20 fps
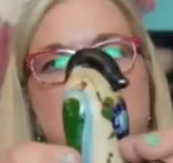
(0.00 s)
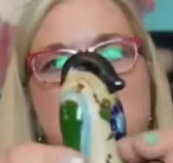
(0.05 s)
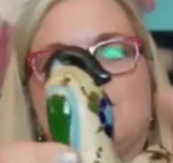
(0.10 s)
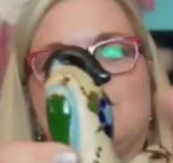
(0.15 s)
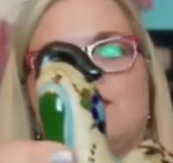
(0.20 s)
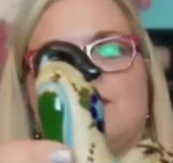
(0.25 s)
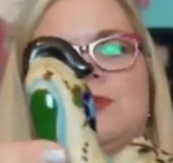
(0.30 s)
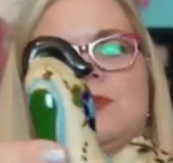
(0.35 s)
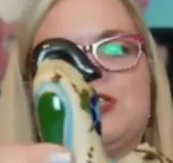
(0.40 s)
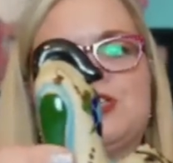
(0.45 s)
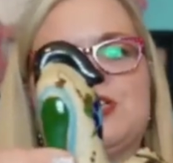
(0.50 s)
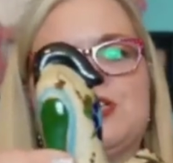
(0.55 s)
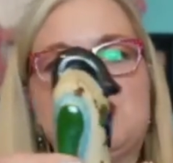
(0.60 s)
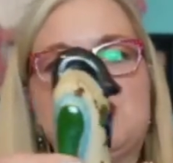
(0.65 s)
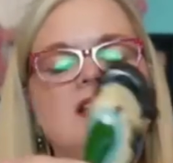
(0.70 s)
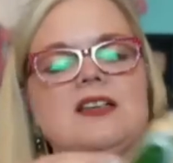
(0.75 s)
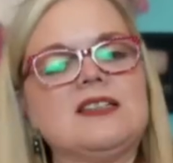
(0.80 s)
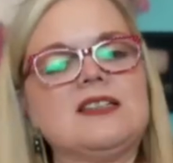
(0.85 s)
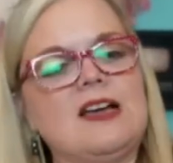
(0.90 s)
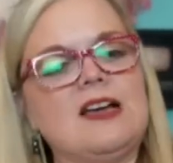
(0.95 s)
Michelle
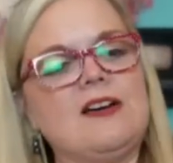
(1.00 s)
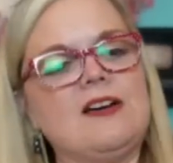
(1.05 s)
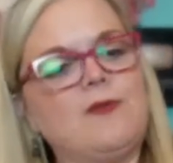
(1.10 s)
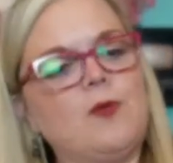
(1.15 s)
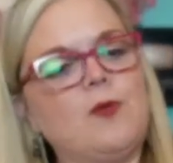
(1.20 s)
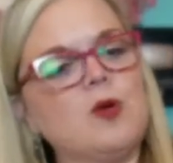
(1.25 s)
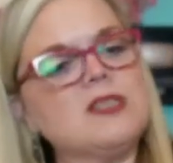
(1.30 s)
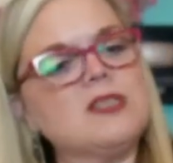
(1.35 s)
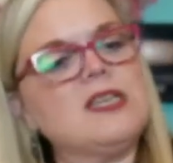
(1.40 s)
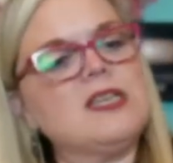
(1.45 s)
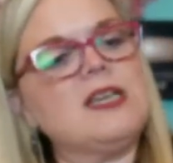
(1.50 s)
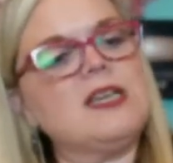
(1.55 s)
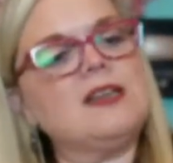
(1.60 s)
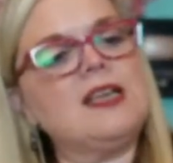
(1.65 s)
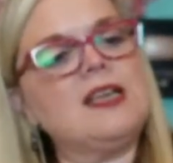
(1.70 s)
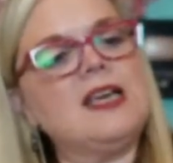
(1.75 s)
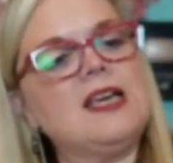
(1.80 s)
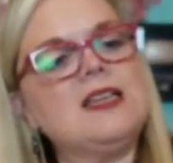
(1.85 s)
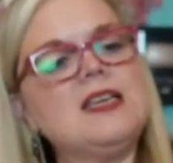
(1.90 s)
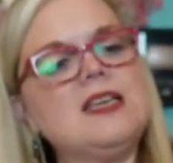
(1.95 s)
is at 14,
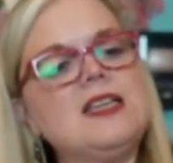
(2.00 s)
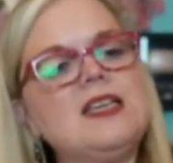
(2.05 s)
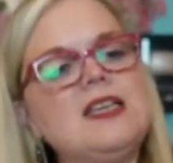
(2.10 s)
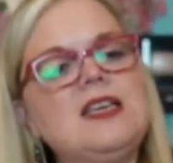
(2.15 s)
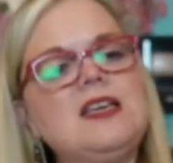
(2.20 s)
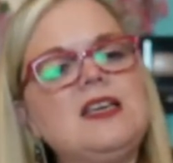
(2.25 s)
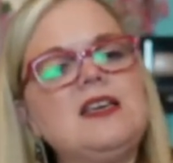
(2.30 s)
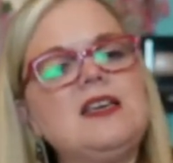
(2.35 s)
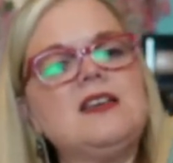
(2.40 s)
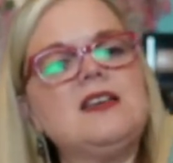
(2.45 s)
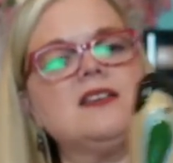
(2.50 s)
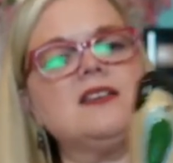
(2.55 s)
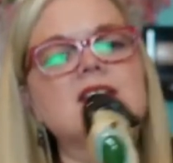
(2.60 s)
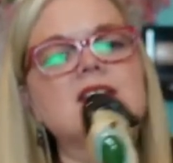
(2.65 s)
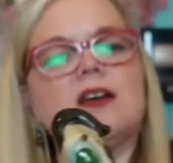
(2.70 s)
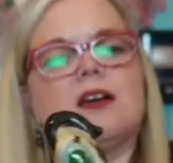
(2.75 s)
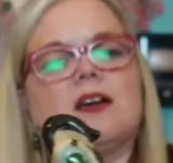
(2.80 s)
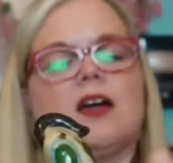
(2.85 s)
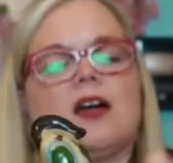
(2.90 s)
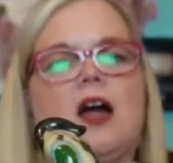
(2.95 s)
and it is
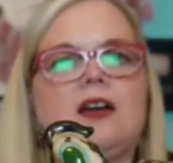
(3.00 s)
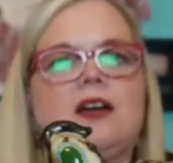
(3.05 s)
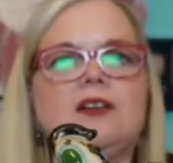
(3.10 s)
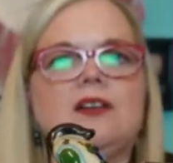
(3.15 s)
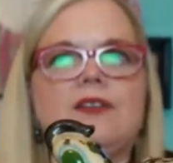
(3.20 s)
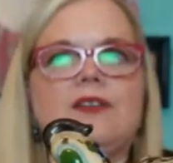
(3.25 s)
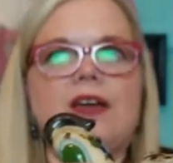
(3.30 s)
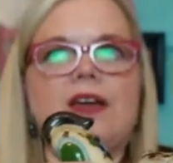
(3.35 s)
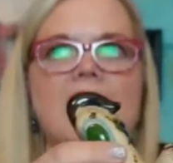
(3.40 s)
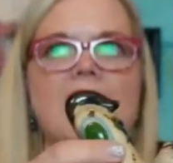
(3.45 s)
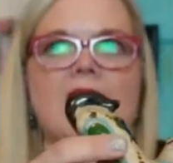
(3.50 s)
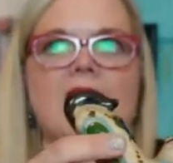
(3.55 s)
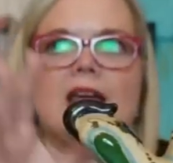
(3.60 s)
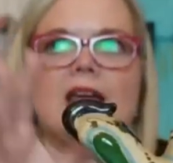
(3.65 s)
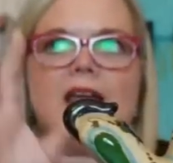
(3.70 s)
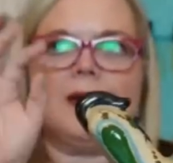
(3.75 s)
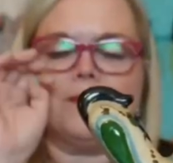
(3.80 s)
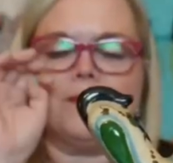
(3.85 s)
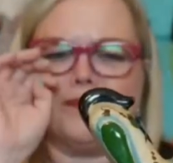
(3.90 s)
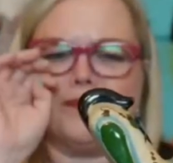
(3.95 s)
kind of
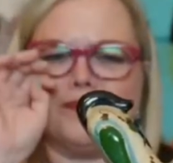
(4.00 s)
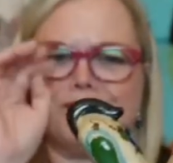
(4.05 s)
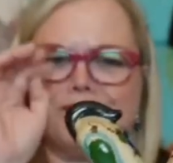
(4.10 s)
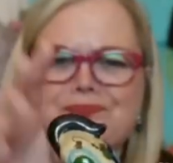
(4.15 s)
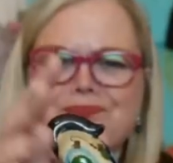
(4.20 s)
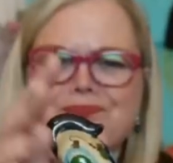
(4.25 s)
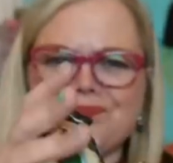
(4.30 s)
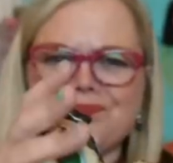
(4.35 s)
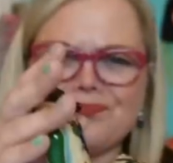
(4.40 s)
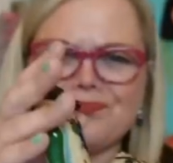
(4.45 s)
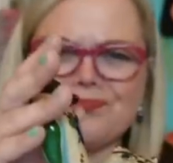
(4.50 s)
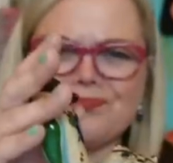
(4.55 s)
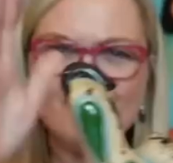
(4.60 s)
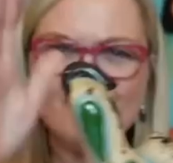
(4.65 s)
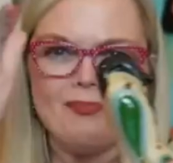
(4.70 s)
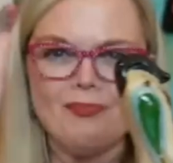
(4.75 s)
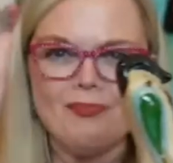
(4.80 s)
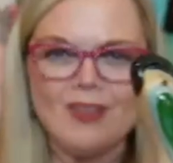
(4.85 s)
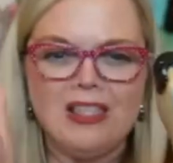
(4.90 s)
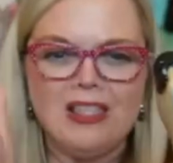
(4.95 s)
a
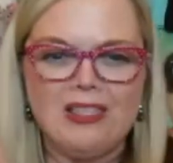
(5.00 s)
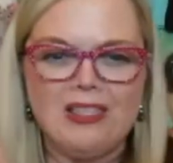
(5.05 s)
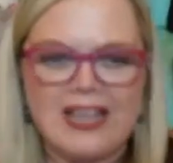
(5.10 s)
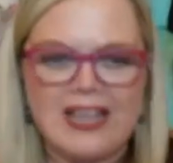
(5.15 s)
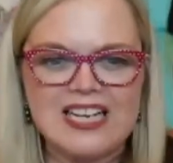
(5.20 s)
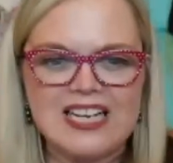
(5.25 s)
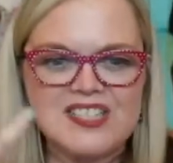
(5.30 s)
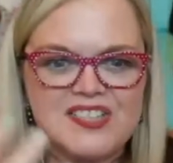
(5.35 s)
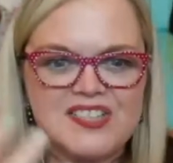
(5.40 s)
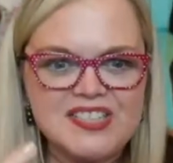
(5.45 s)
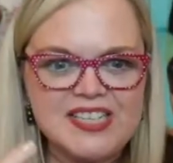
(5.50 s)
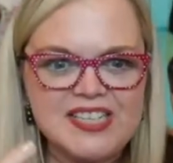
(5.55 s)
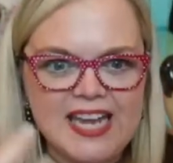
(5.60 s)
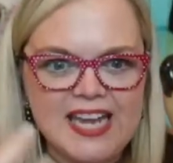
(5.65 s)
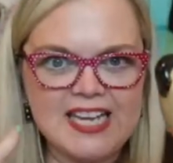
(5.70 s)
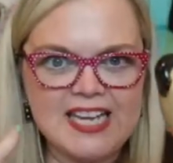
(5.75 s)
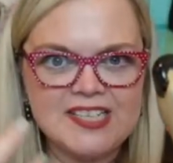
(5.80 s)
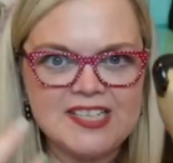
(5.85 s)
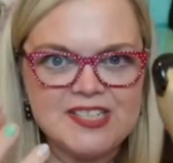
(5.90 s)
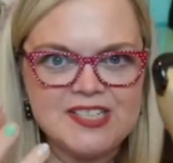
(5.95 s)
like a
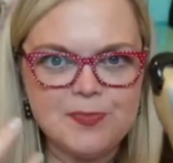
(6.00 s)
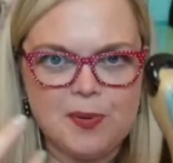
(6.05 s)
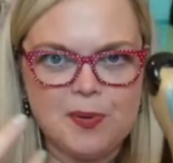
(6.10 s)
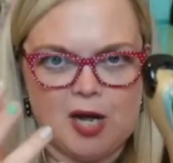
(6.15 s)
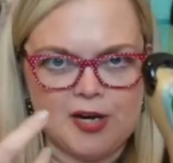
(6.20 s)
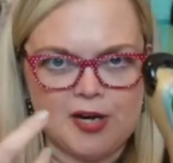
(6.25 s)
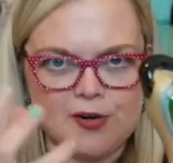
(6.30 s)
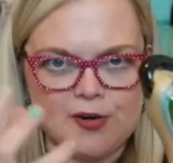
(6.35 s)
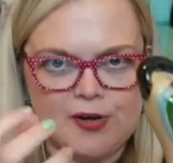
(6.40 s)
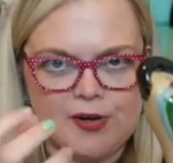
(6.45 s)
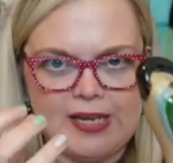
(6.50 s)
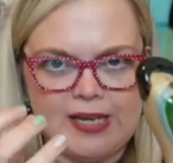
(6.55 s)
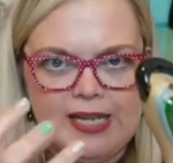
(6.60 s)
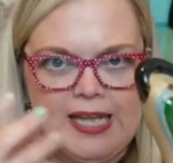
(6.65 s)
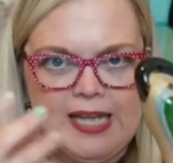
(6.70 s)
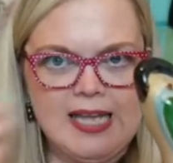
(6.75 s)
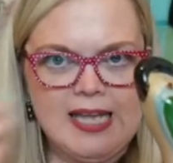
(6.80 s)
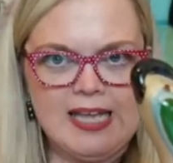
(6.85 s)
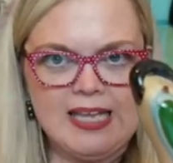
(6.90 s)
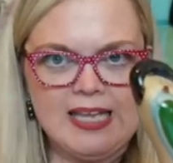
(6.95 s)
sand pottery.
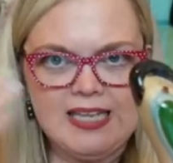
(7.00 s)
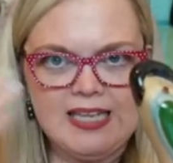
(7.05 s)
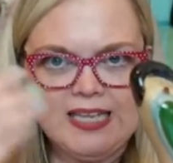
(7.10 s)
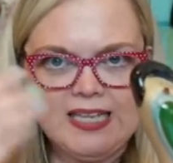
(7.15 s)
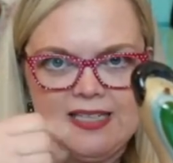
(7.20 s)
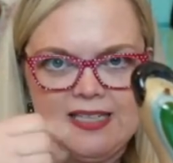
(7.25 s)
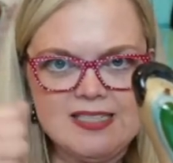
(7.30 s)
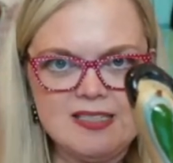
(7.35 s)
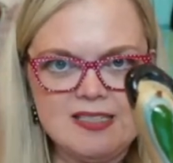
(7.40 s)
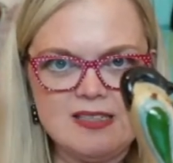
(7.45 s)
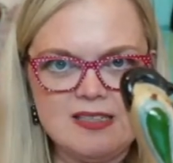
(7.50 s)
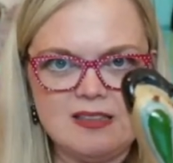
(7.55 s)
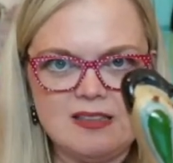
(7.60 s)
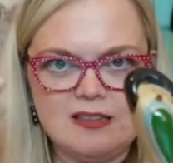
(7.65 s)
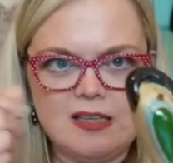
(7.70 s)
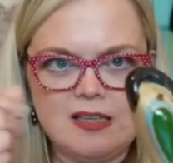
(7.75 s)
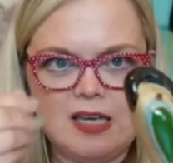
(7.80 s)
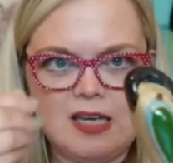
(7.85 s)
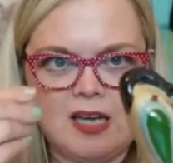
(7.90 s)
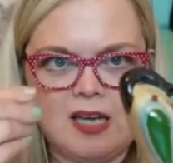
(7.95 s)
It isn't
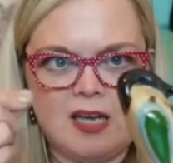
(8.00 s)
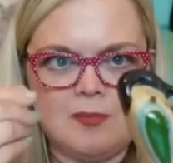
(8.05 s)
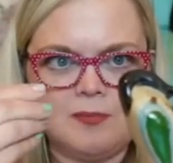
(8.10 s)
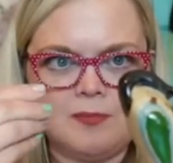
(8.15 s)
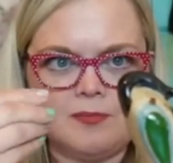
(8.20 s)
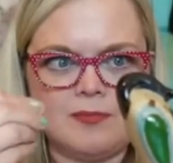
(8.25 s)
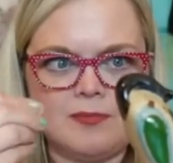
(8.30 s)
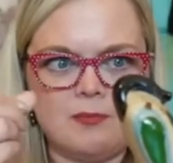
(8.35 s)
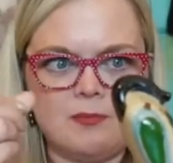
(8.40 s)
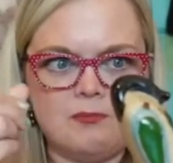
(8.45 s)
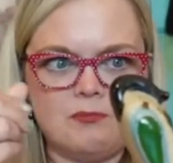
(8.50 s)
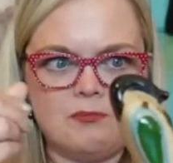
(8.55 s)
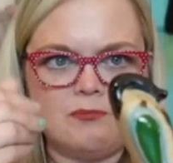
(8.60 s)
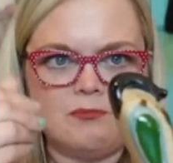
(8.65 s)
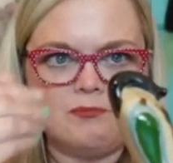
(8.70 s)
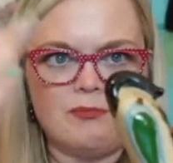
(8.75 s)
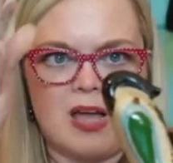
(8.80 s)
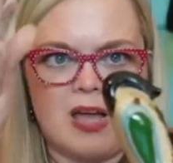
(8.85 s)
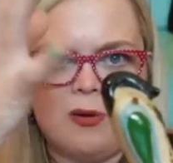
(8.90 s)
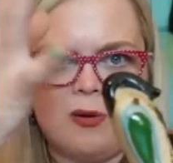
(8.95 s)
um,
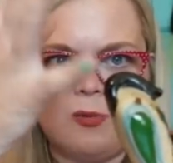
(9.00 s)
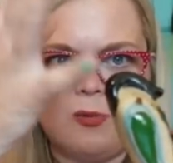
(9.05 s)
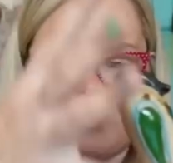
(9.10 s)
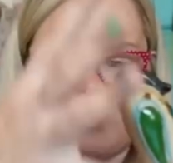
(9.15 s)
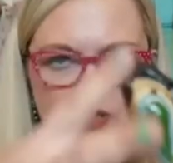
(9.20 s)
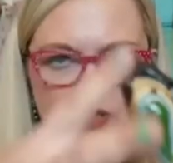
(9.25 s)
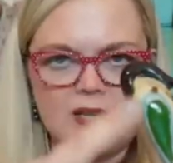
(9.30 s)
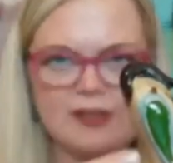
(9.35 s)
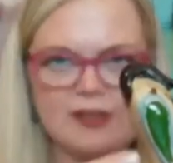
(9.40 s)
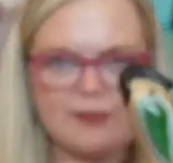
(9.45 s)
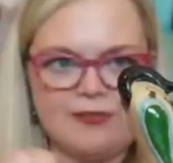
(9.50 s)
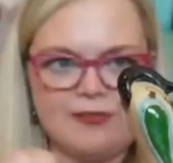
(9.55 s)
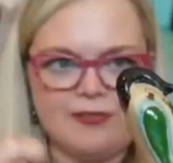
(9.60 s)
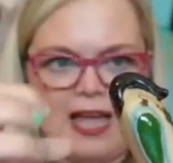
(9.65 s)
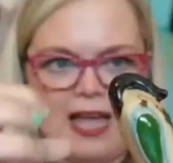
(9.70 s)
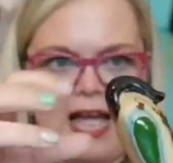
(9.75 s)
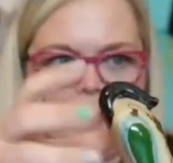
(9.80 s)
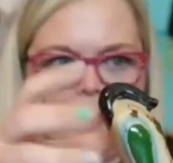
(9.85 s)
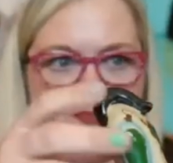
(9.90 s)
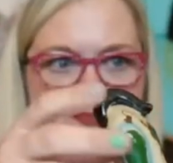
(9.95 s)
a really
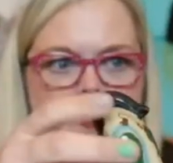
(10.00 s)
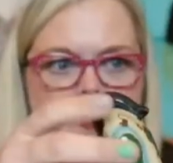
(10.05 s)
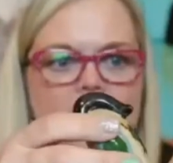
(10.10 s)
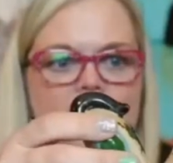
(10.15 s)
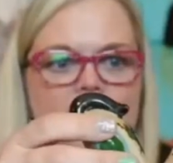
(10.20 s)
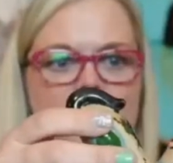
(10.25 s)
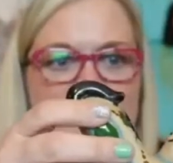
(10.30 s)
flat pottery.